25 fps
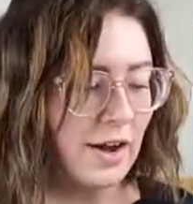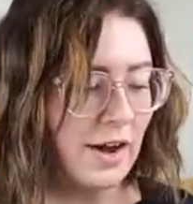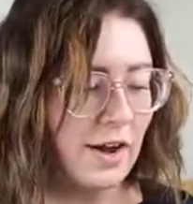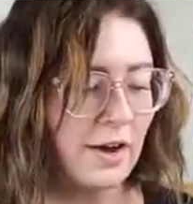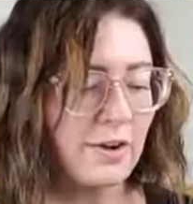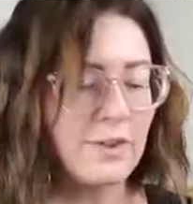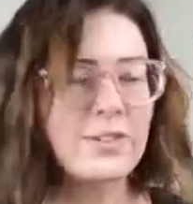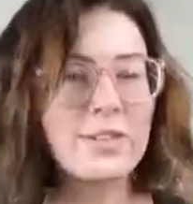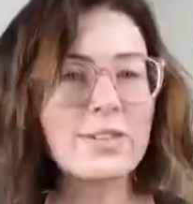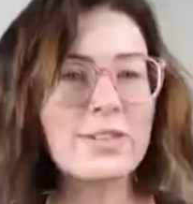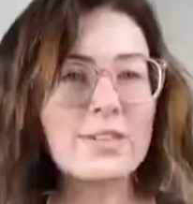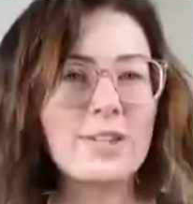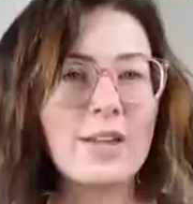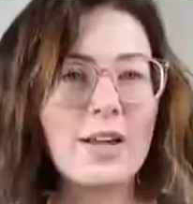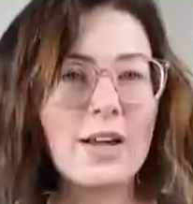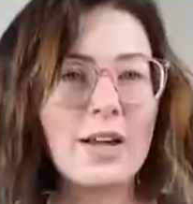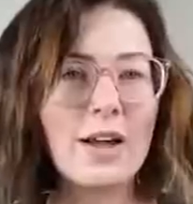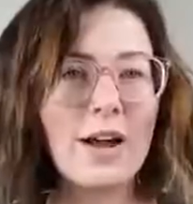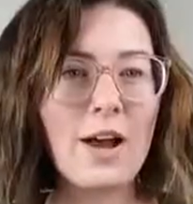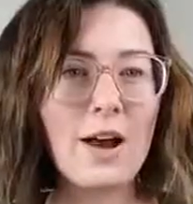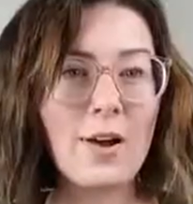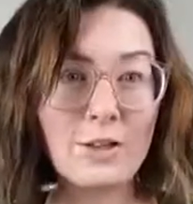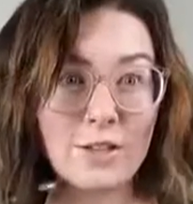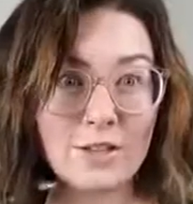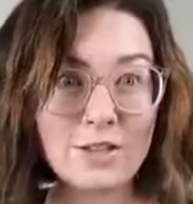
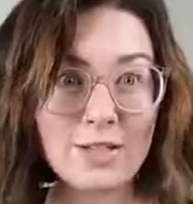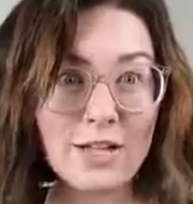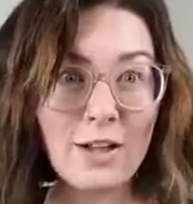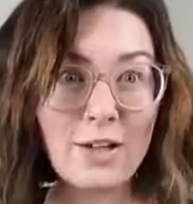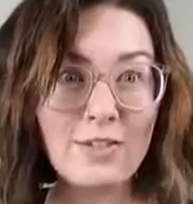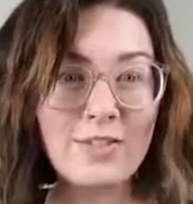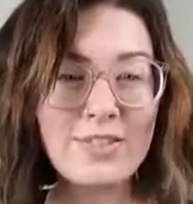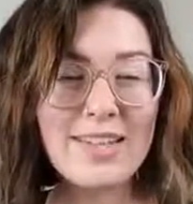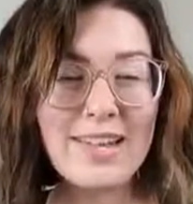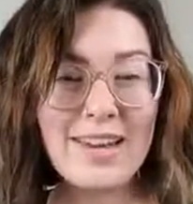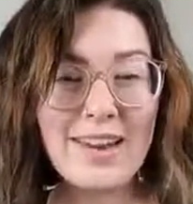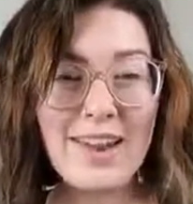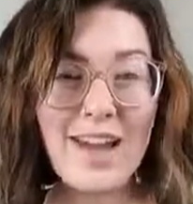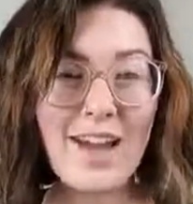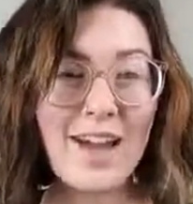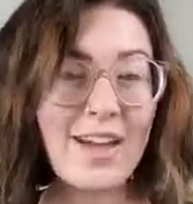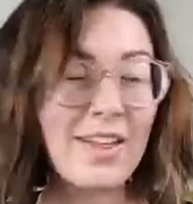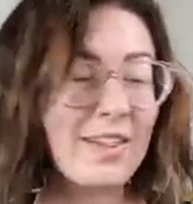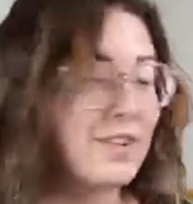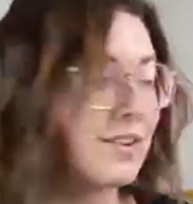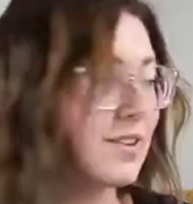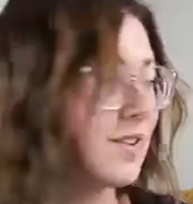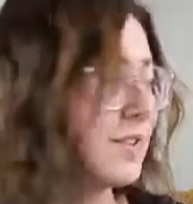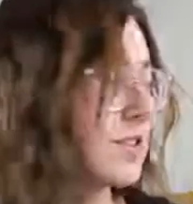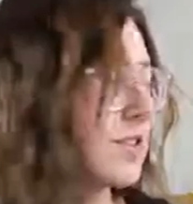ourselves, and
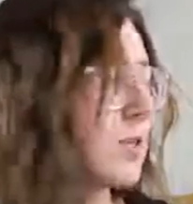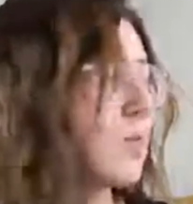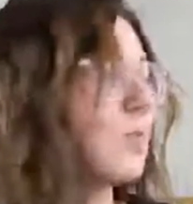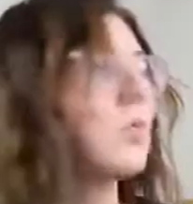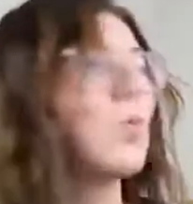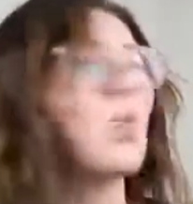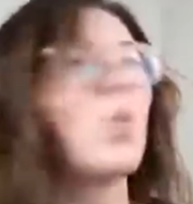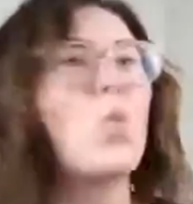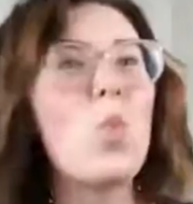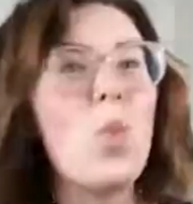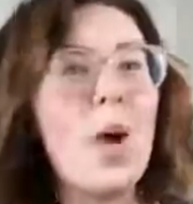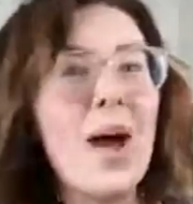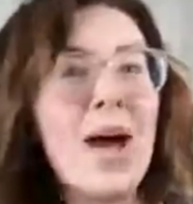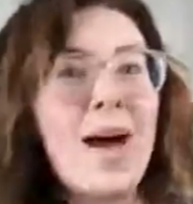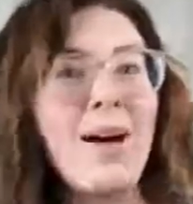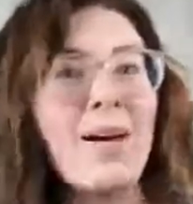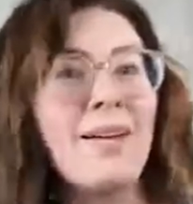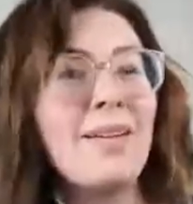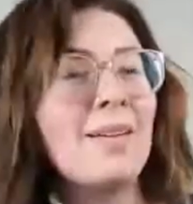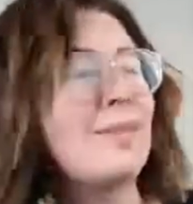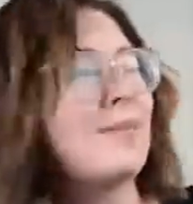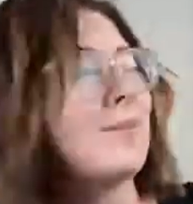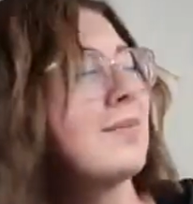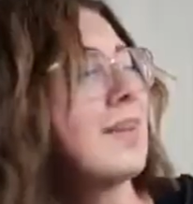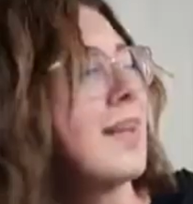others
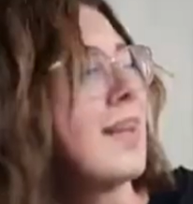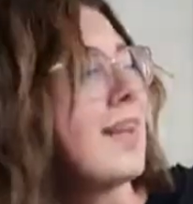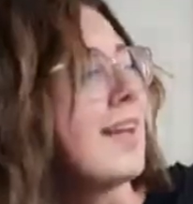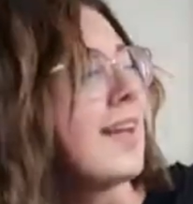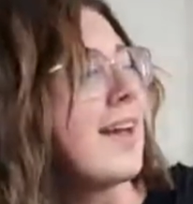well.